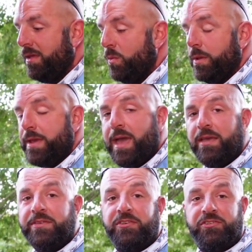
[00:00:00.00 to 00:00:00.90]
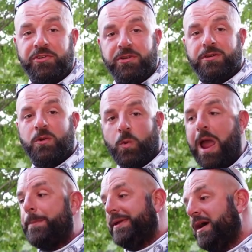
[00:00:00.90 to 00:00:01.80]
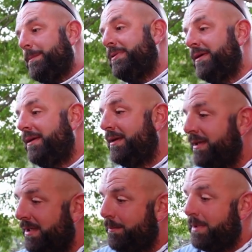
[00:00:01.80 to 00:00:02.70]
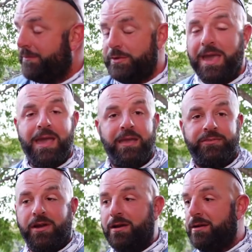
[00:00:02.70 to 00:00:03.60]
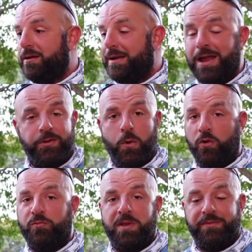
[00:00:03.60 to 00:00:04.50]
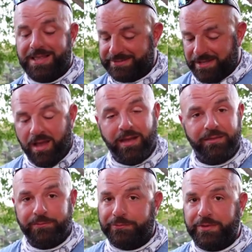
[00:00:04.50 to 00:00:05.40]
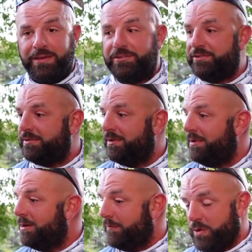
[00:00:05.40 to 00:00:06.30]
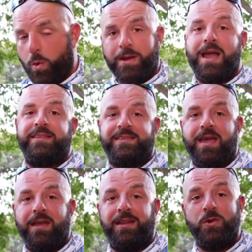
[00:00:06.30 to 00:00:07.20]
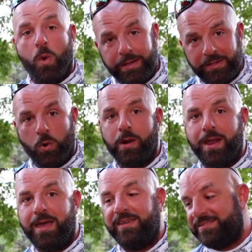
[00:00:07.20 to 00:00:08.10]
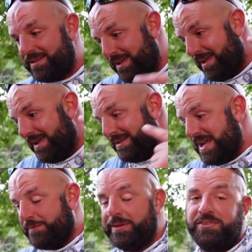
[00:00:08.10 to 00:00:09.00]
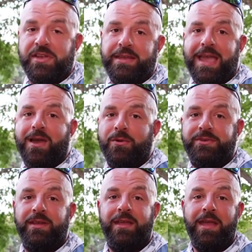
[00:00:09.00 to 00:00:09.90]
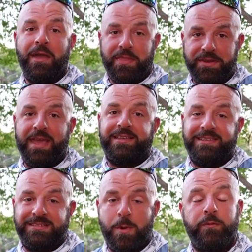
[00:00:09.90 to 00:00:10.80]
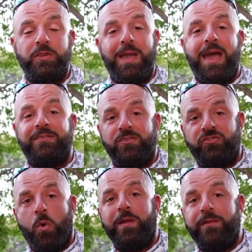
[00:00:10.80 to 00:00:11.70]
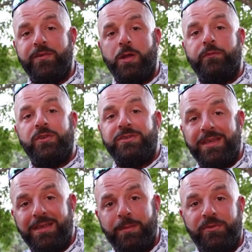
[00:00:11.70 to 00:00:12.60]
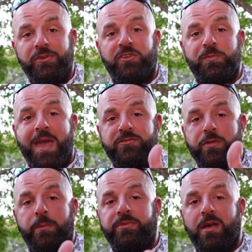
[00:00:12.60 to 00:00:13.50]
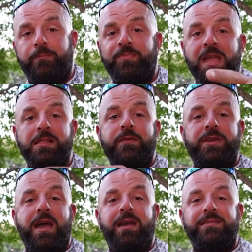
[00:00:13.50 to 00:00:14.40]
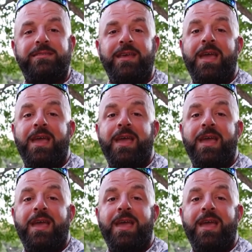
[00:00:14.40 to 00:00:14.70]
Well, guys, that should wrap it up. If you guys are an outdoorsman, if you like to hunt, fish, or if you work outside and you want to get organized, definitely check out the Deck system. Hopefully you guys enjoyed the video. If you did, be sure to smash the thumbs up. Love you guys.